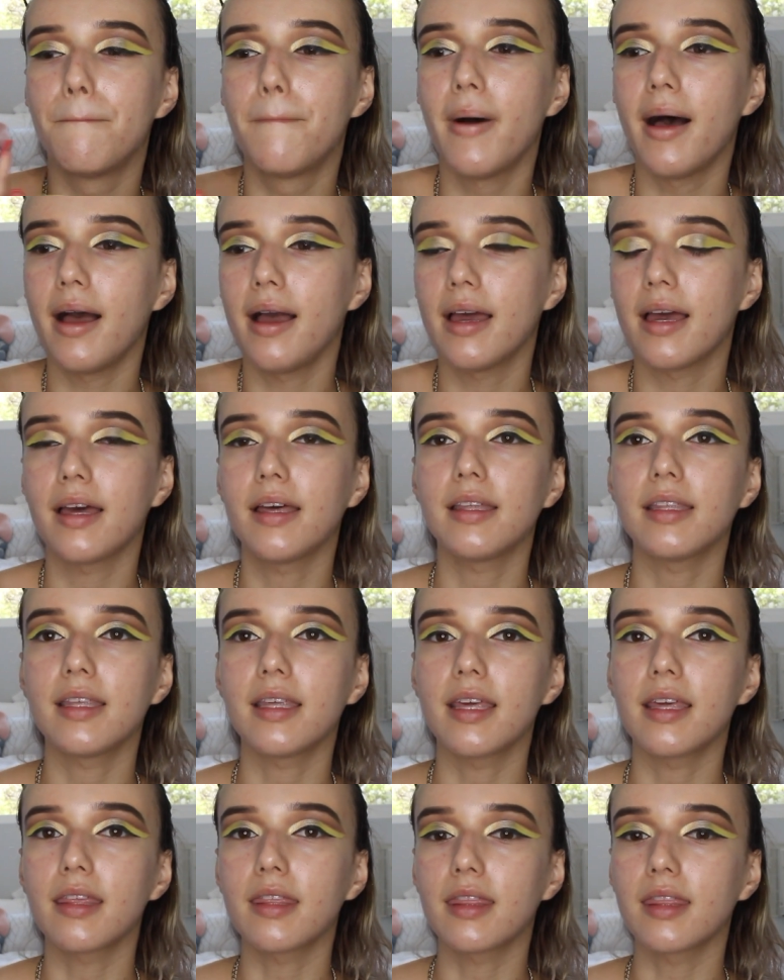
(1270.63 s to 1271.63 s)
But
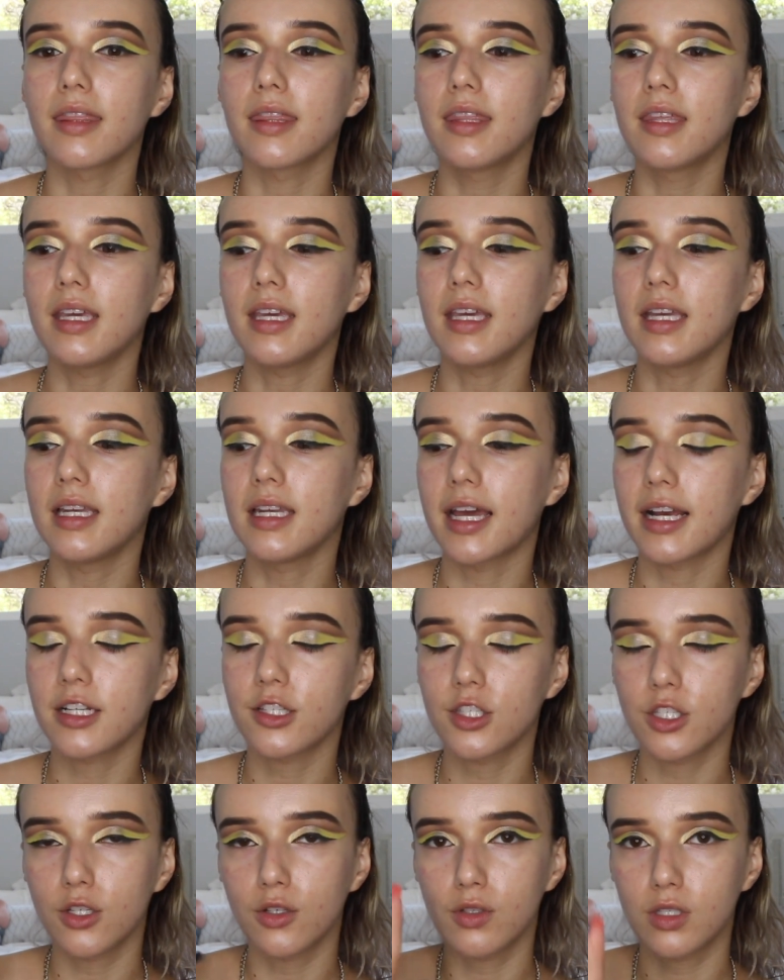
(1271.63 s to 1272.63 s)
the
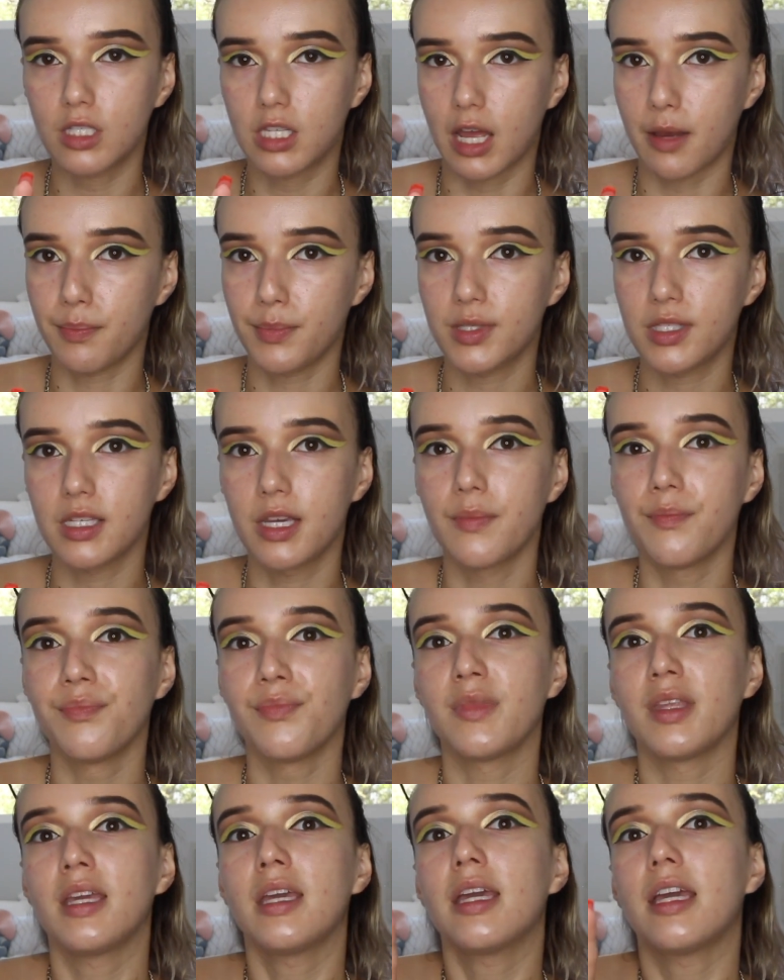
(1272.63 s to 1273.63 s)
next two steps,
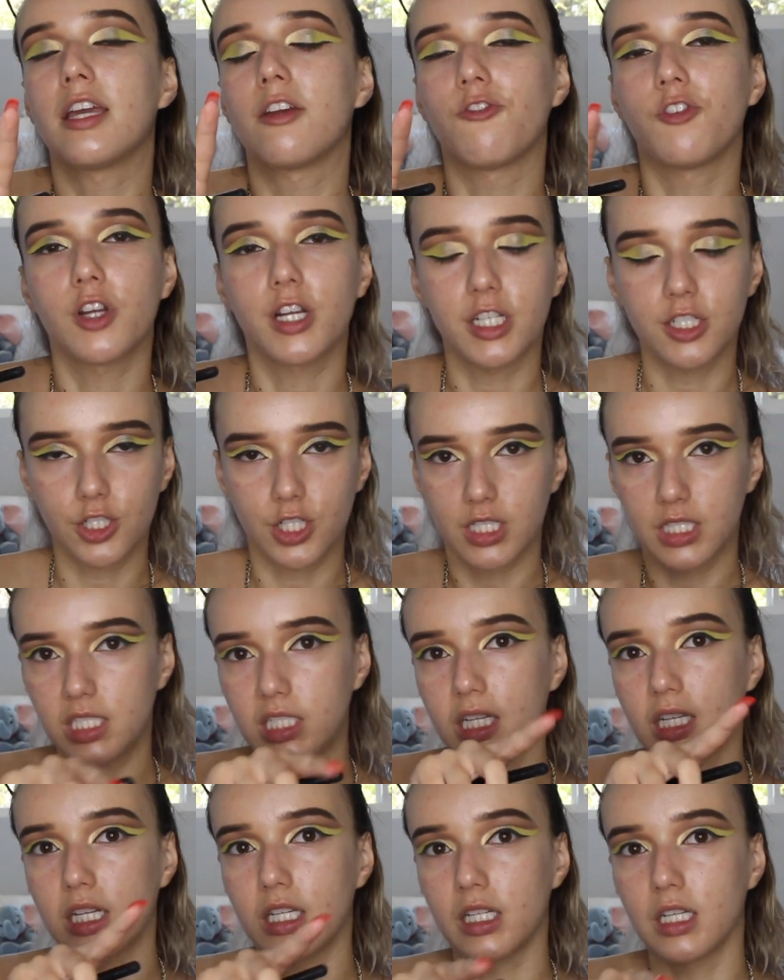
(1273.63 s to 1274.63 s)
if you're
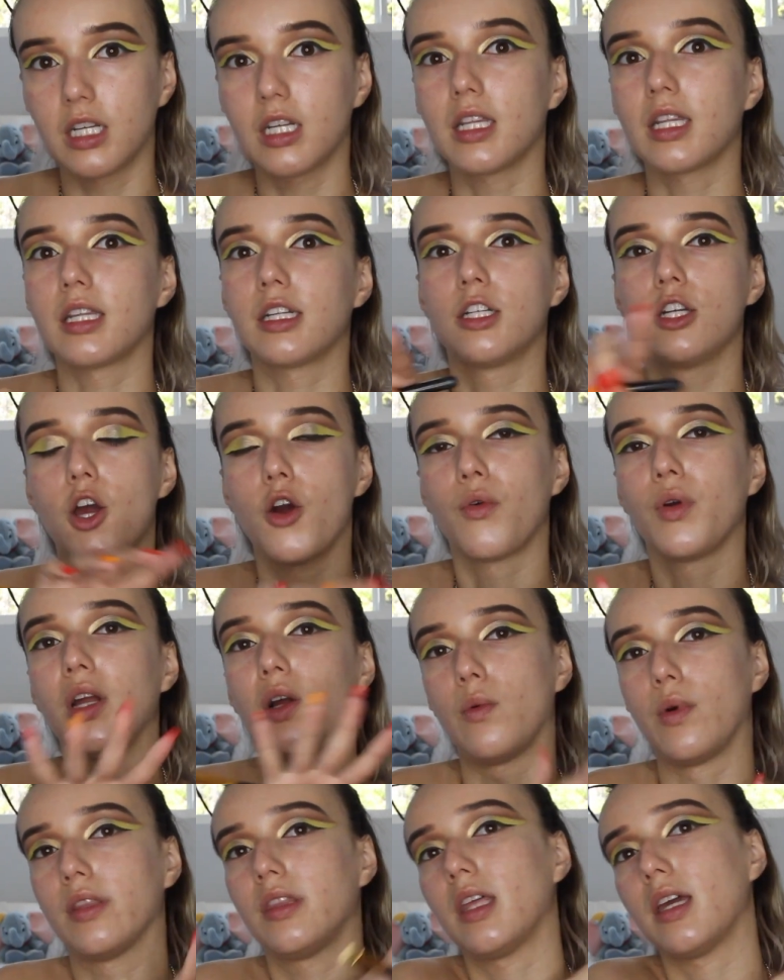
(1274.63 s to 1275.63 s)
interested in
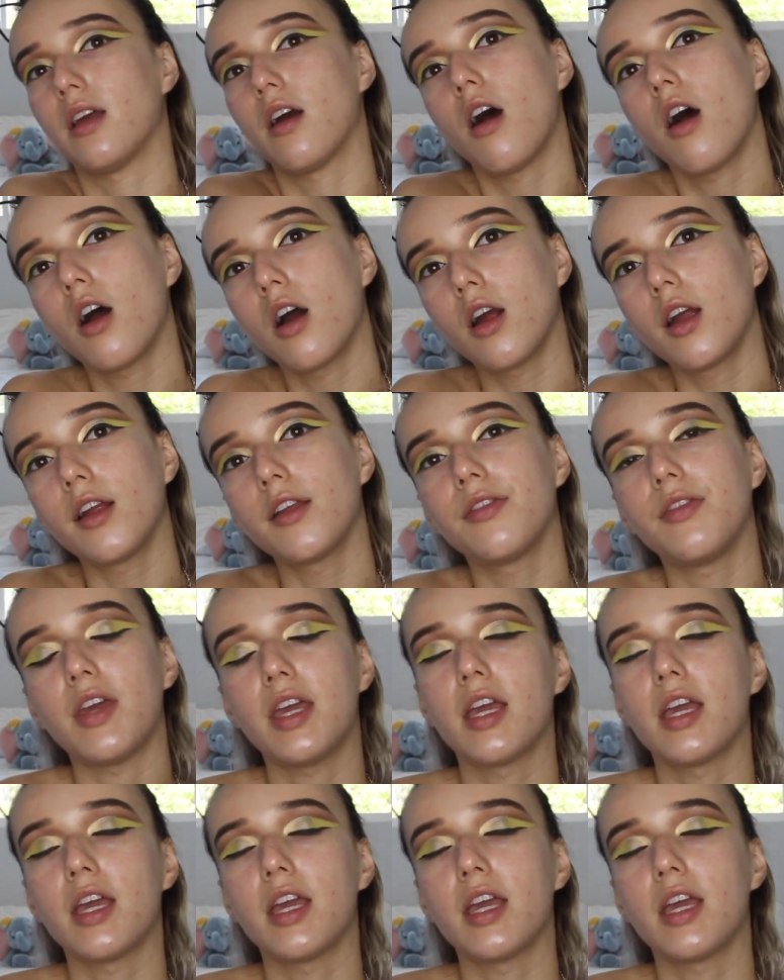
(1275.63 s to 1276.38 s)
knowing what they are